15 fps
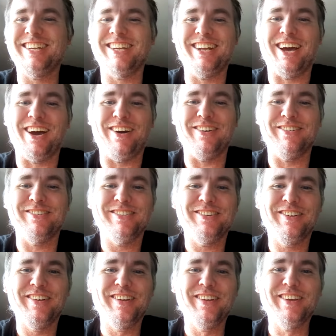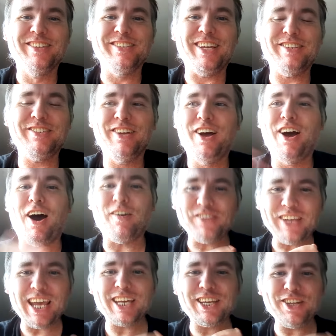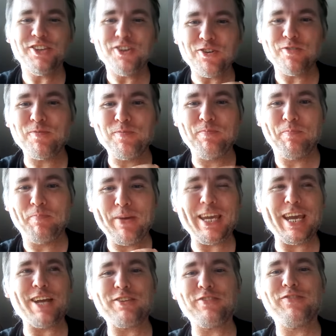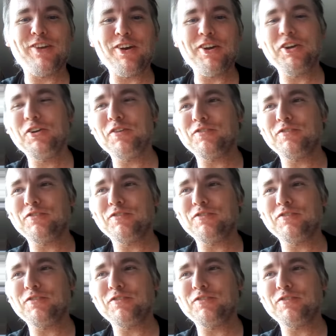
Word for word: you know, says, I've taken your BS for long enough,